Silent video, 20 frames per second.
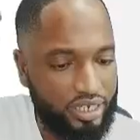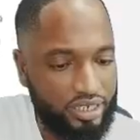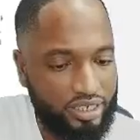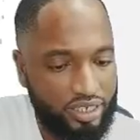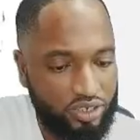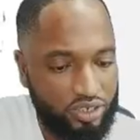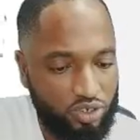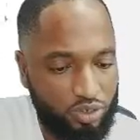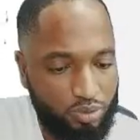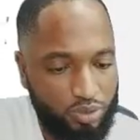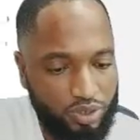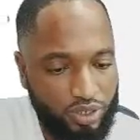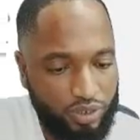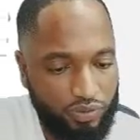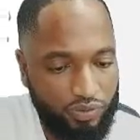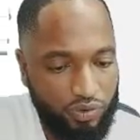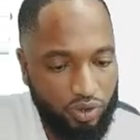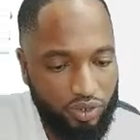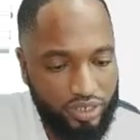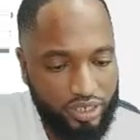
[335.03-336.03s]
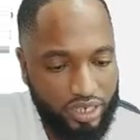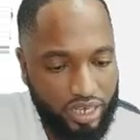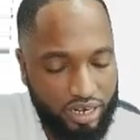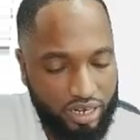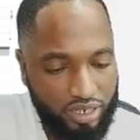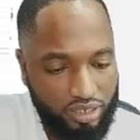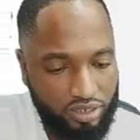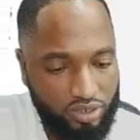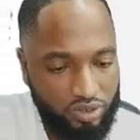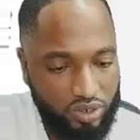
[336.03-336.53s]
distributive law thing a
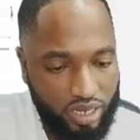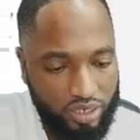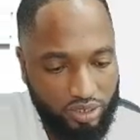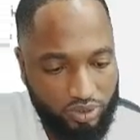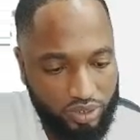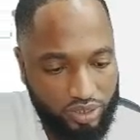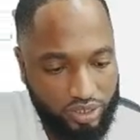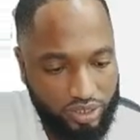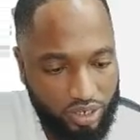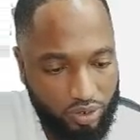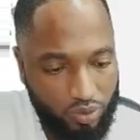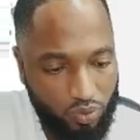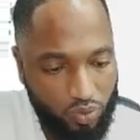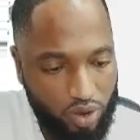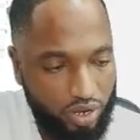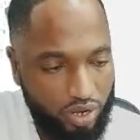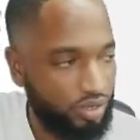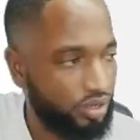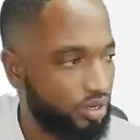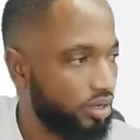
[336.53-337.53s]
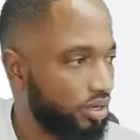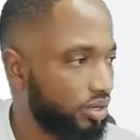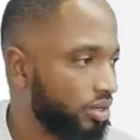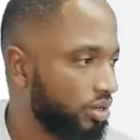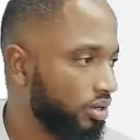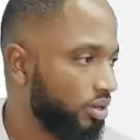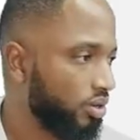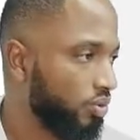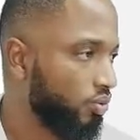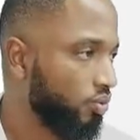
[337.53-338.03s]
lot, so that's question 1.
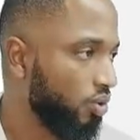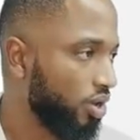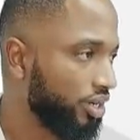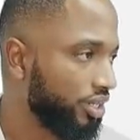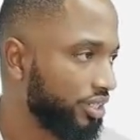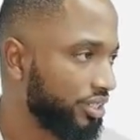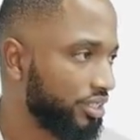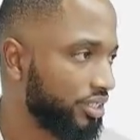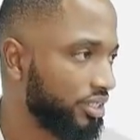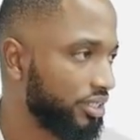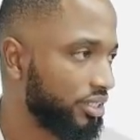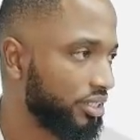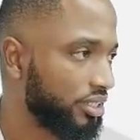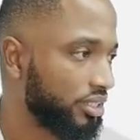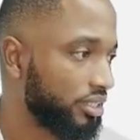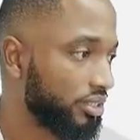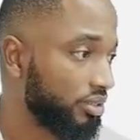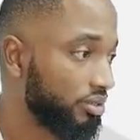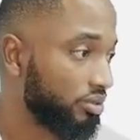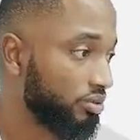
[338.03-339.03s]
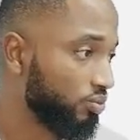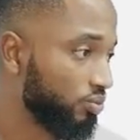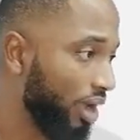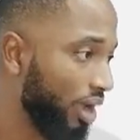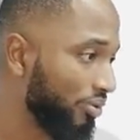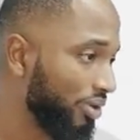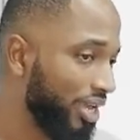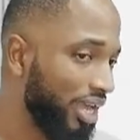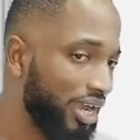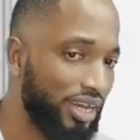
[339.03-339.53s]
One is, why
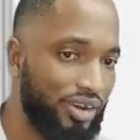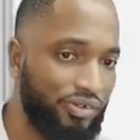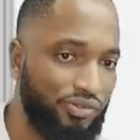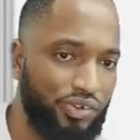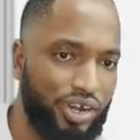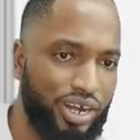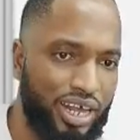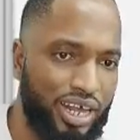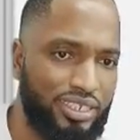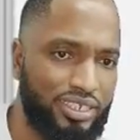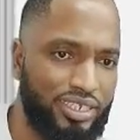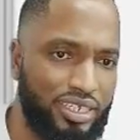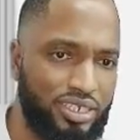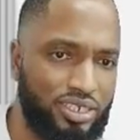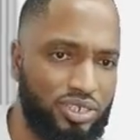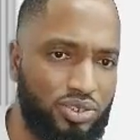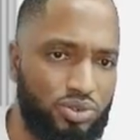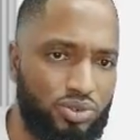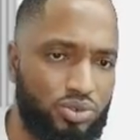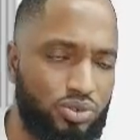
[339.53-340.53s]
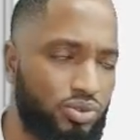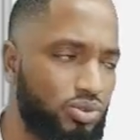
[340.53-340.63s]
are we getting different answers though?